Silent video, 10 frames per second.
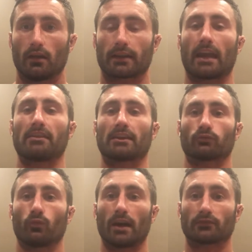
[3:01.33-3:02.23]
Okay, and that's
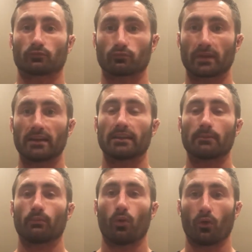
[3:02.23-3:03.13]
why it's really
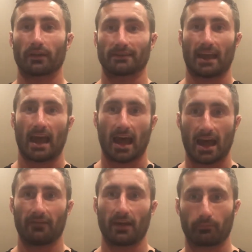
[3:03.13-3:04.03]
important to
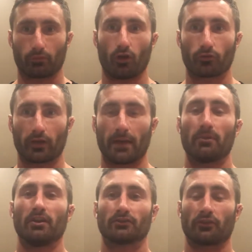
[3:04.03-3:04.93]
have a program
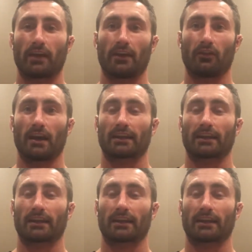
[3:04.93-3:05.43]
so that